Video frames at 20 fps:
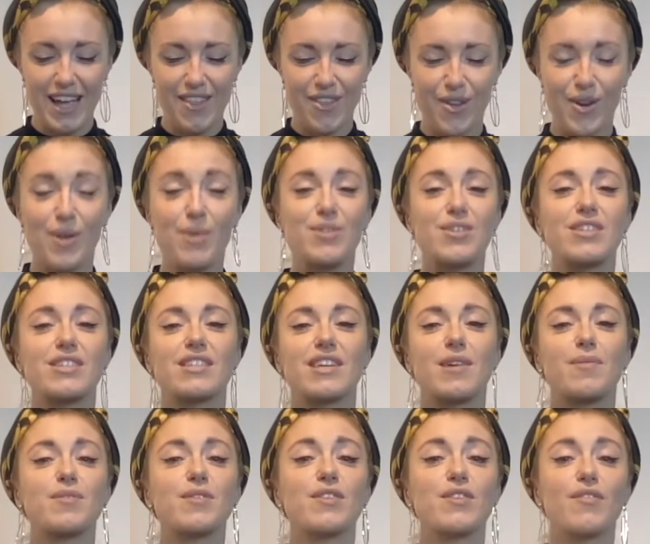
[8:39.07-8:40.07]
thought I would just
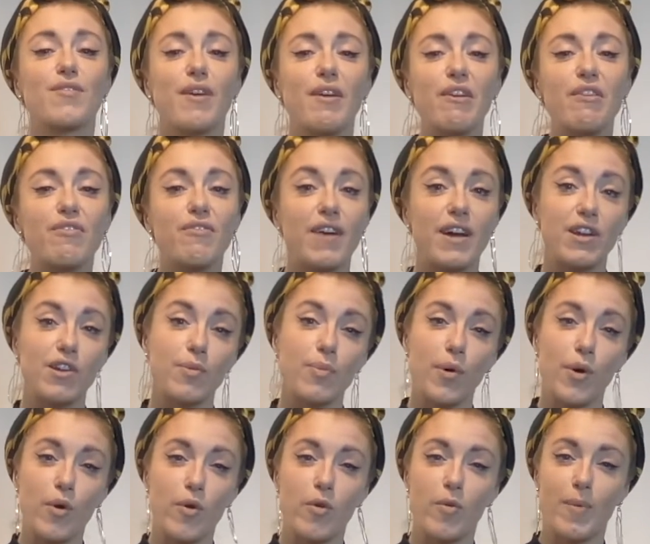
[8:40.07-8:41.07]
skip to the very final
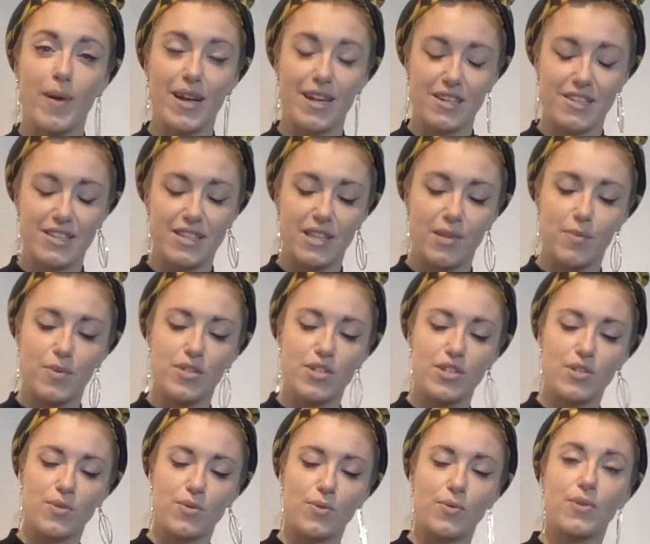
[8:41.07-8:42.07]
poem, actually, which
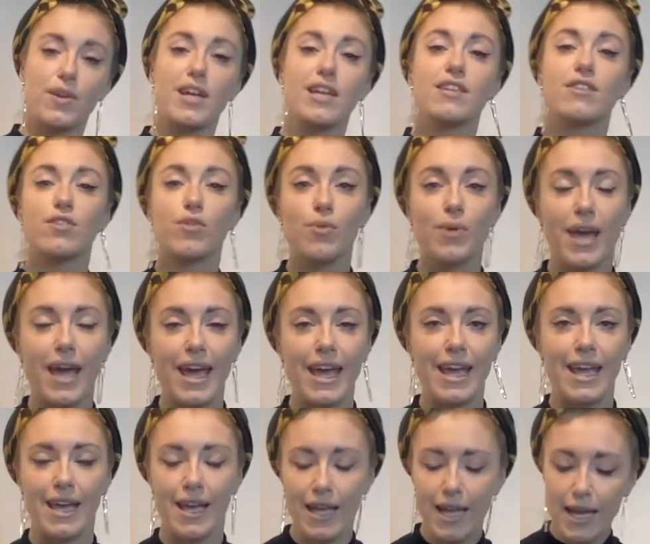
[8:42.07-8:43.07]
is called It's
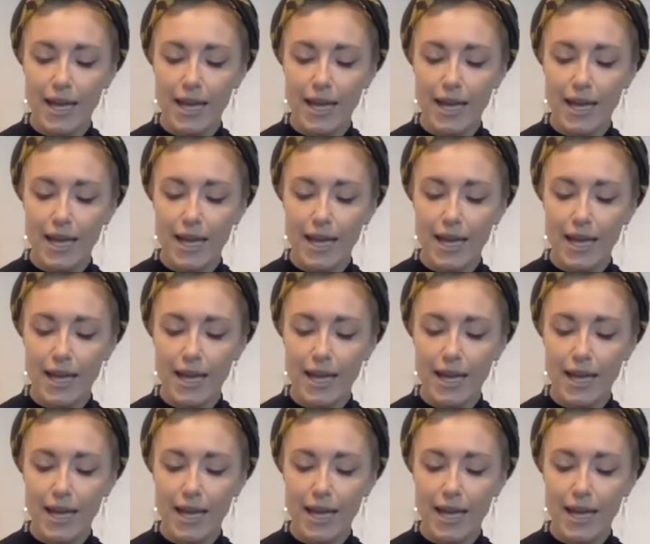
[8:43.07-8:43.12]
Okay.